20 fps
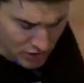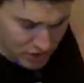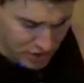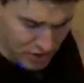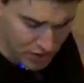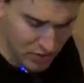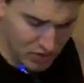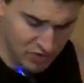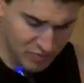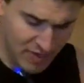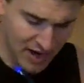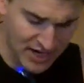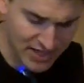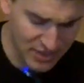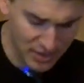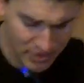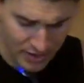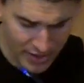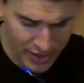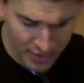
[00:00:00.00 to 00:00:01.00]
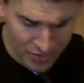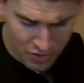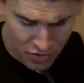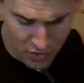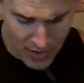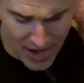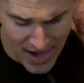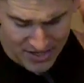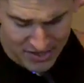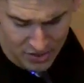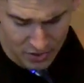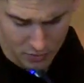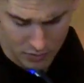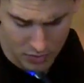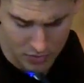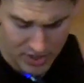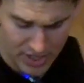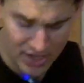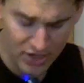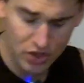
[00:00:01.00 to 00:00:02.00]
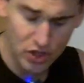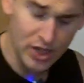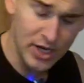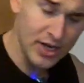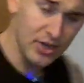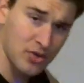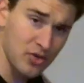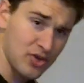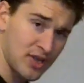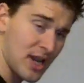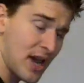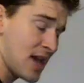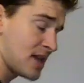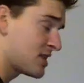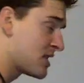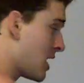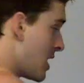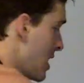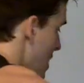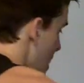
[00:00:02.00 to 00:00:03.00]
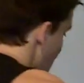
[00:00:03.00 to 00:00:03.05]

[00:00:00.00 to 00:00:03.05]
gonna do is basically a thoracic rotation exercise.